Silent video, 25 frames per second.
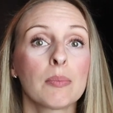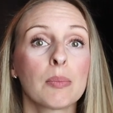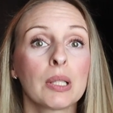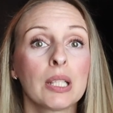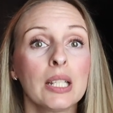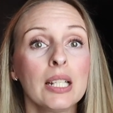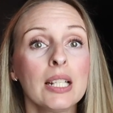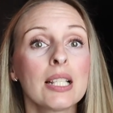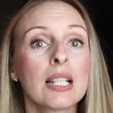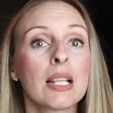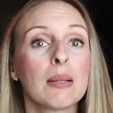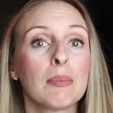
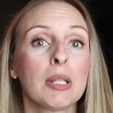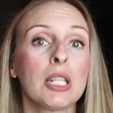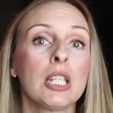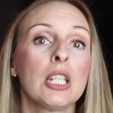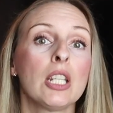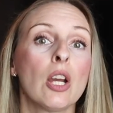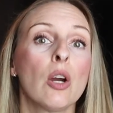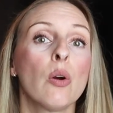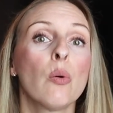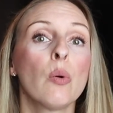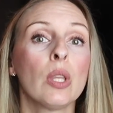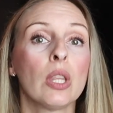Please let me
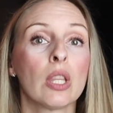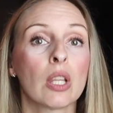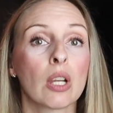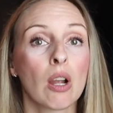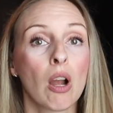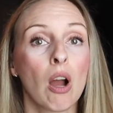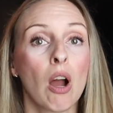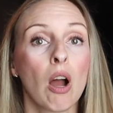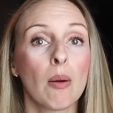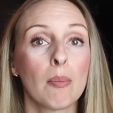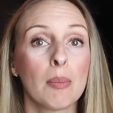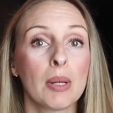know in the
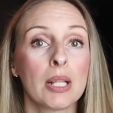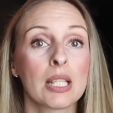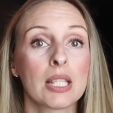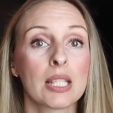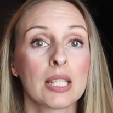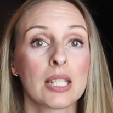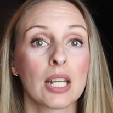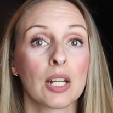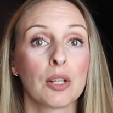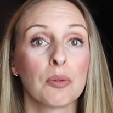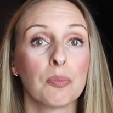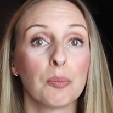comments
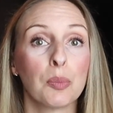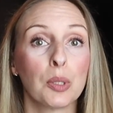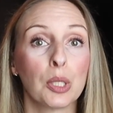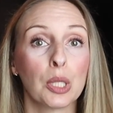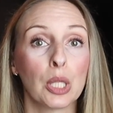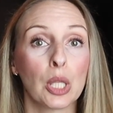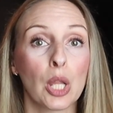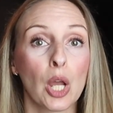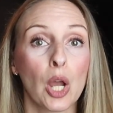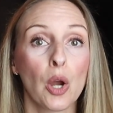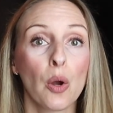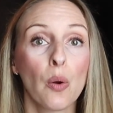down
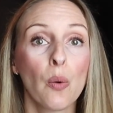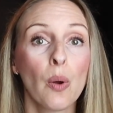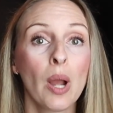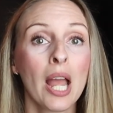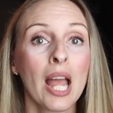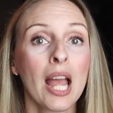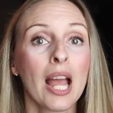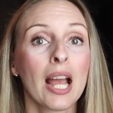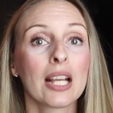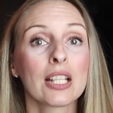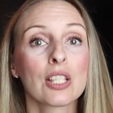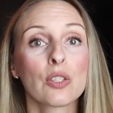below,
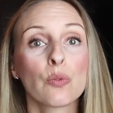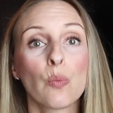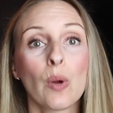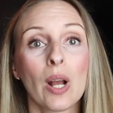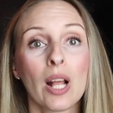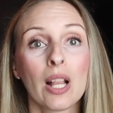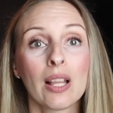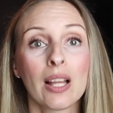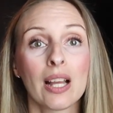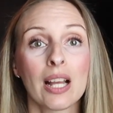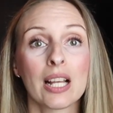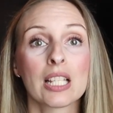as
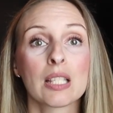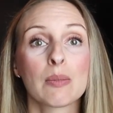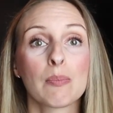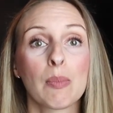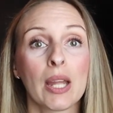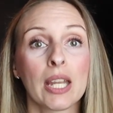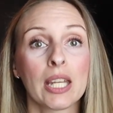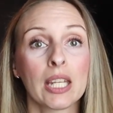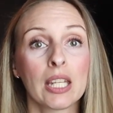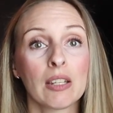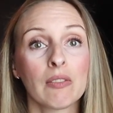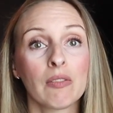well as
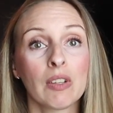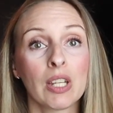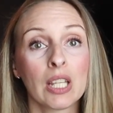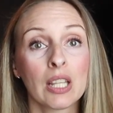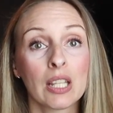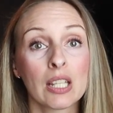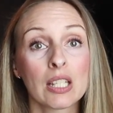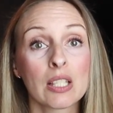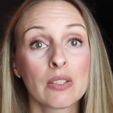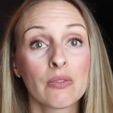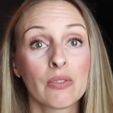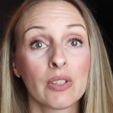by giving
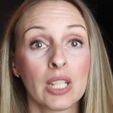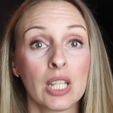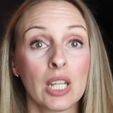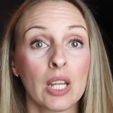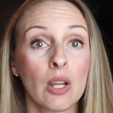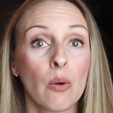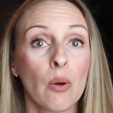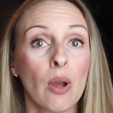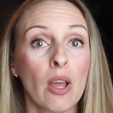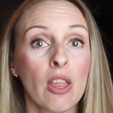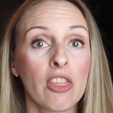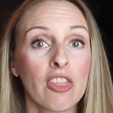this
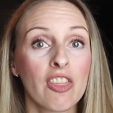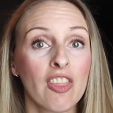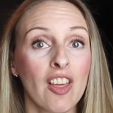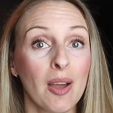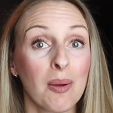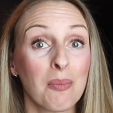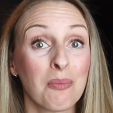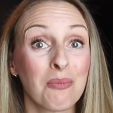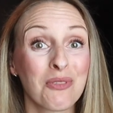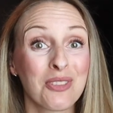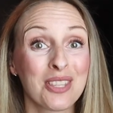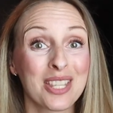video a
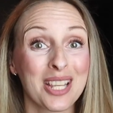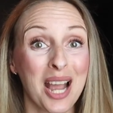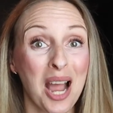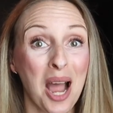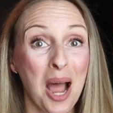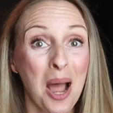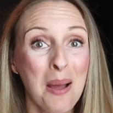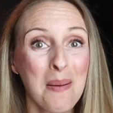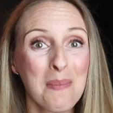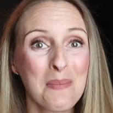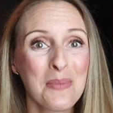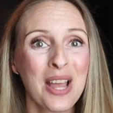thumbs
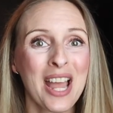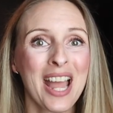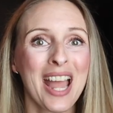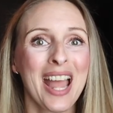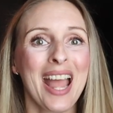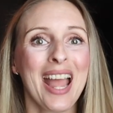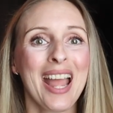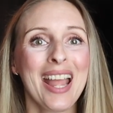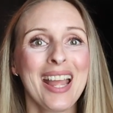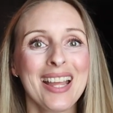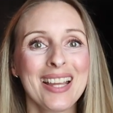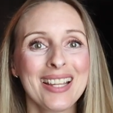up
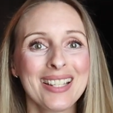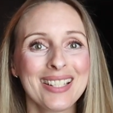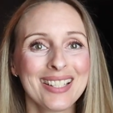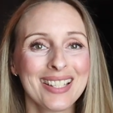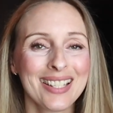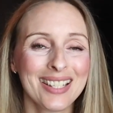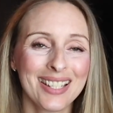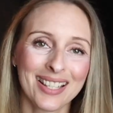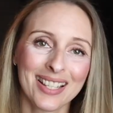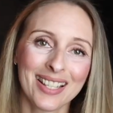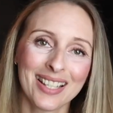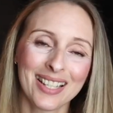and
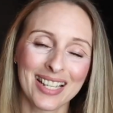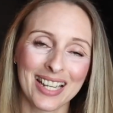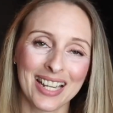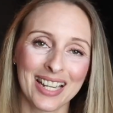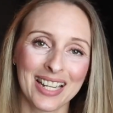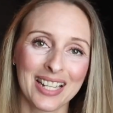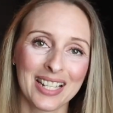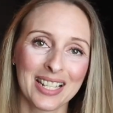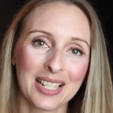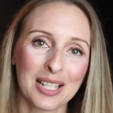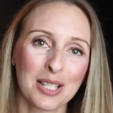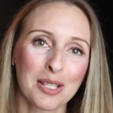
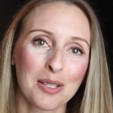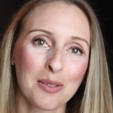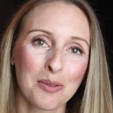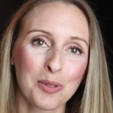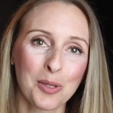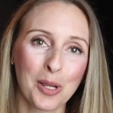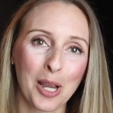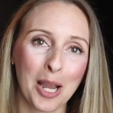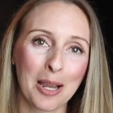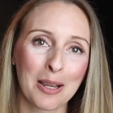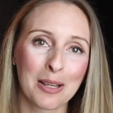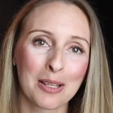hitting the
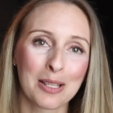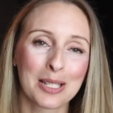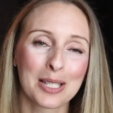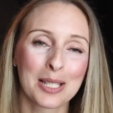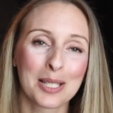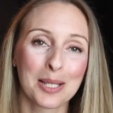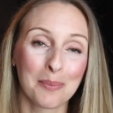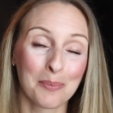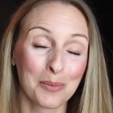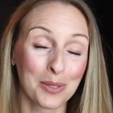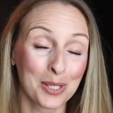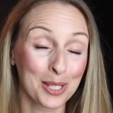
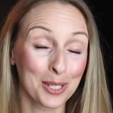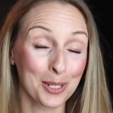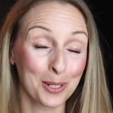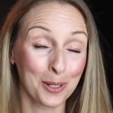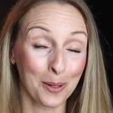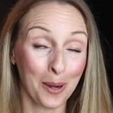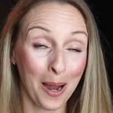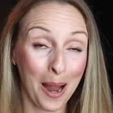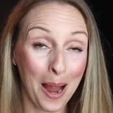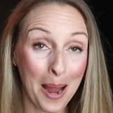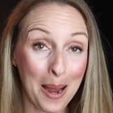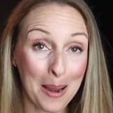
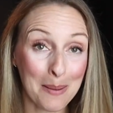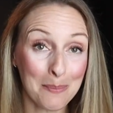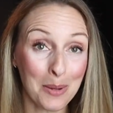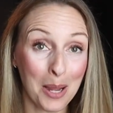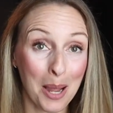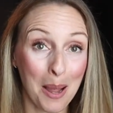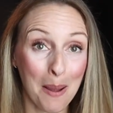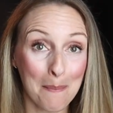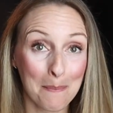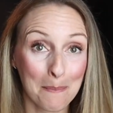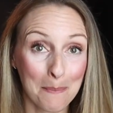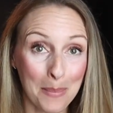subscribe
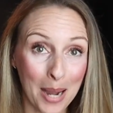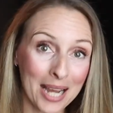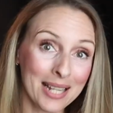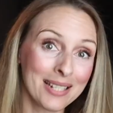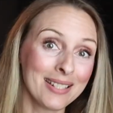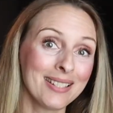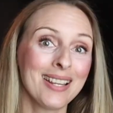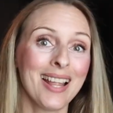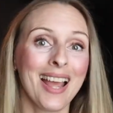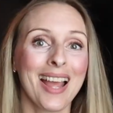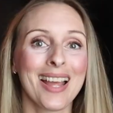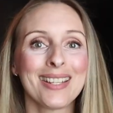
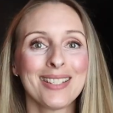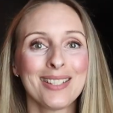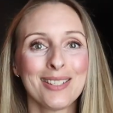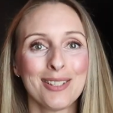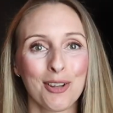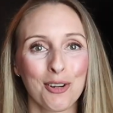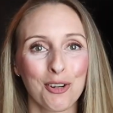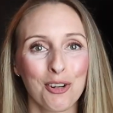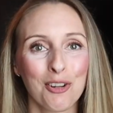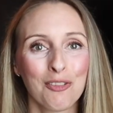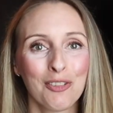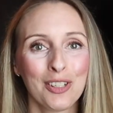button and
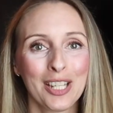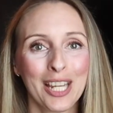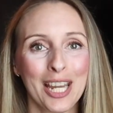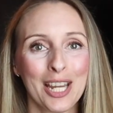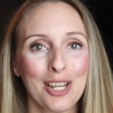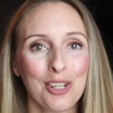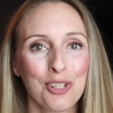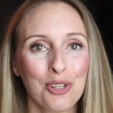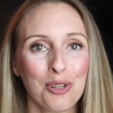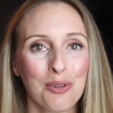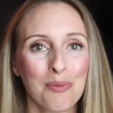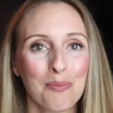
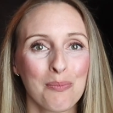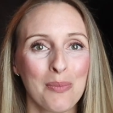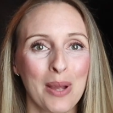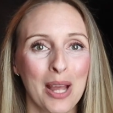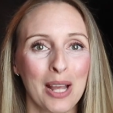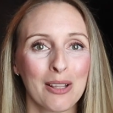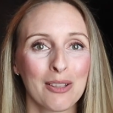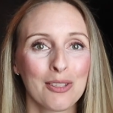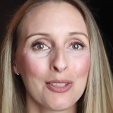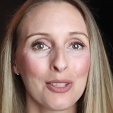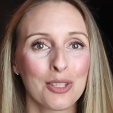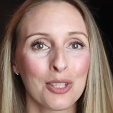notification
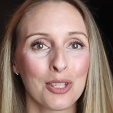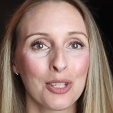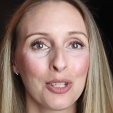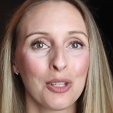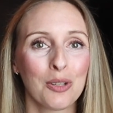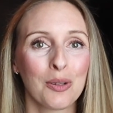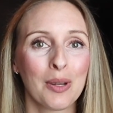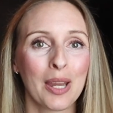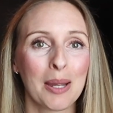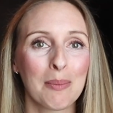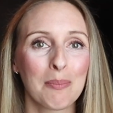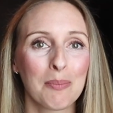bell so
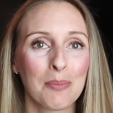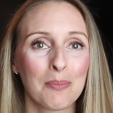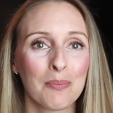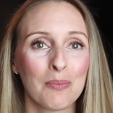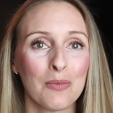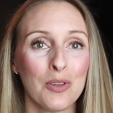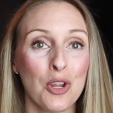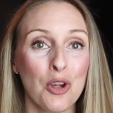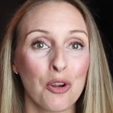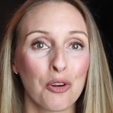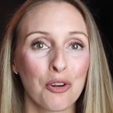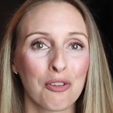you get
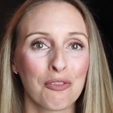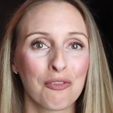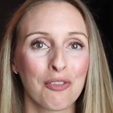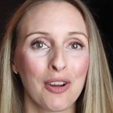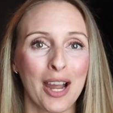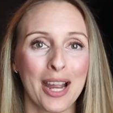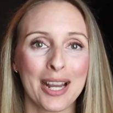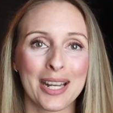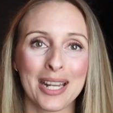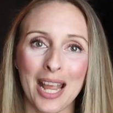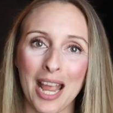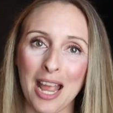
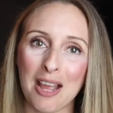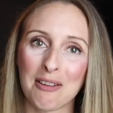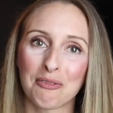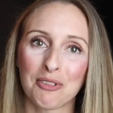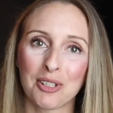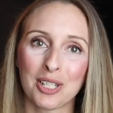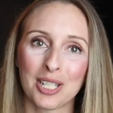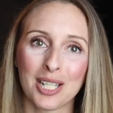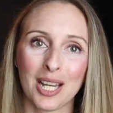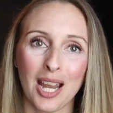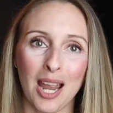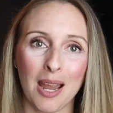notified
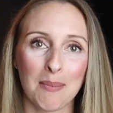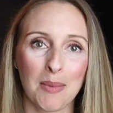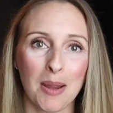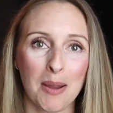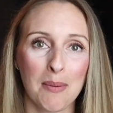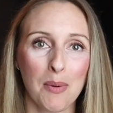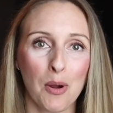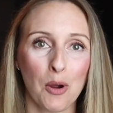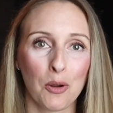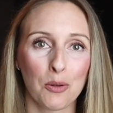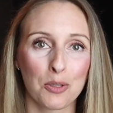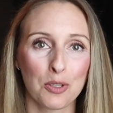every time I
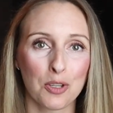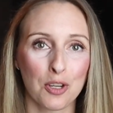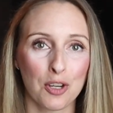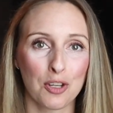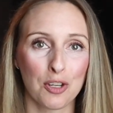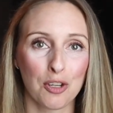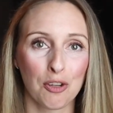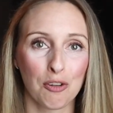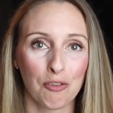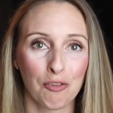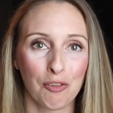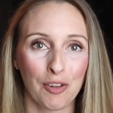post a
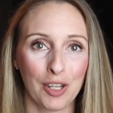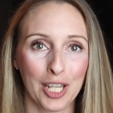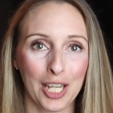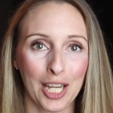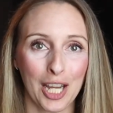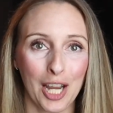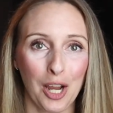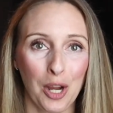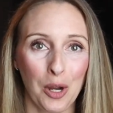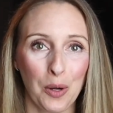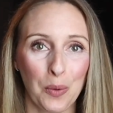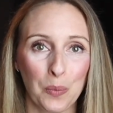new
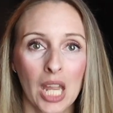video.